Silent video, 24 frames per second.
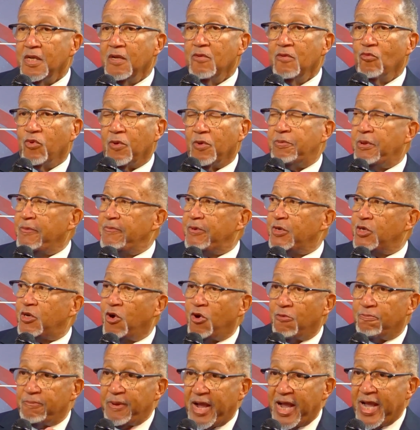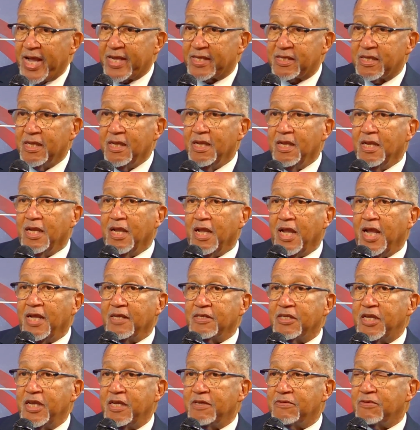Will people go back and
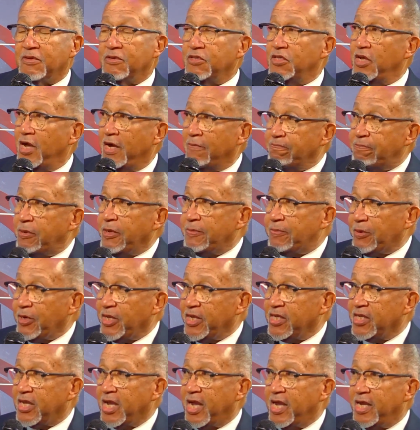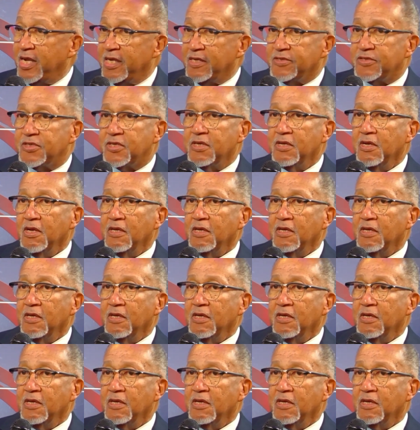get young people engaged,